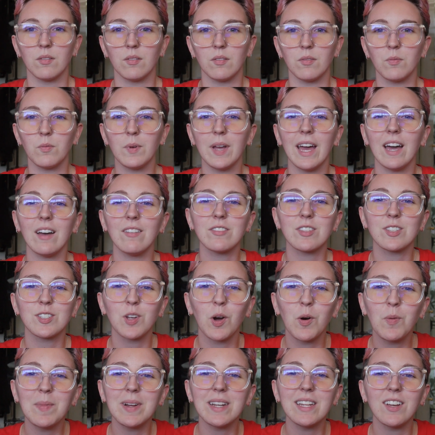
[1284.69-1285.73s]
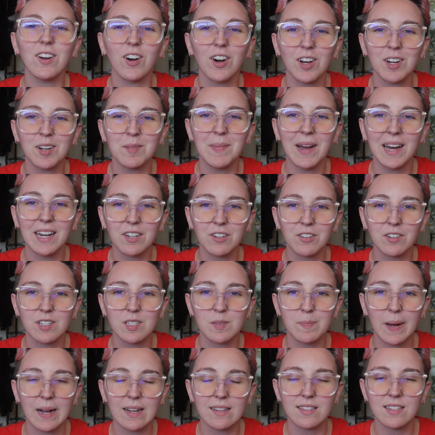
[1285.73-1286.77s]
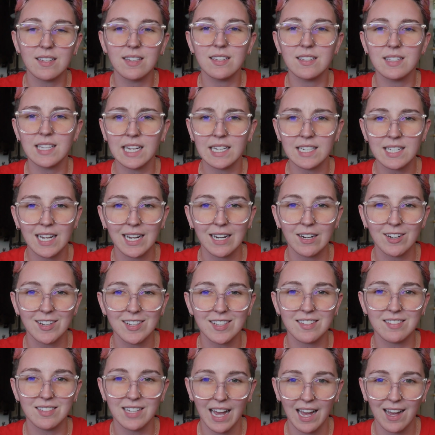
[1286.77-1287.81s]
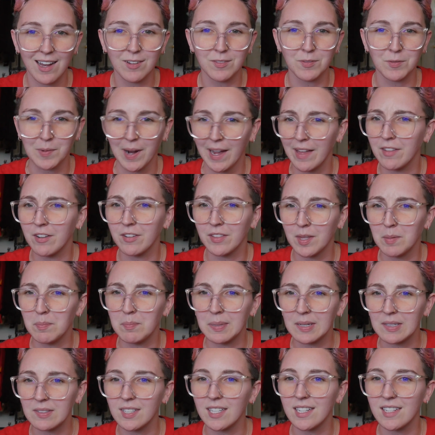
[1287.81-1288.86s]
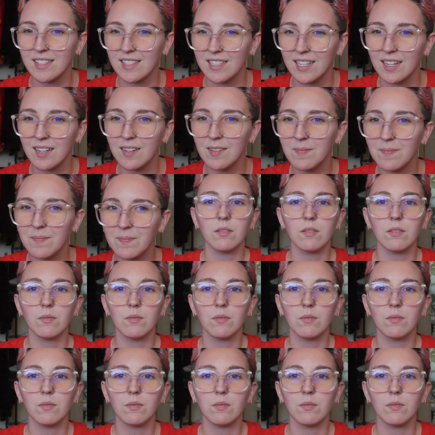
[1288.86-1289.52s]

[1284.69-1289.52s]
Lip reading: We have so many automatic responses that tear us down rather than build us up.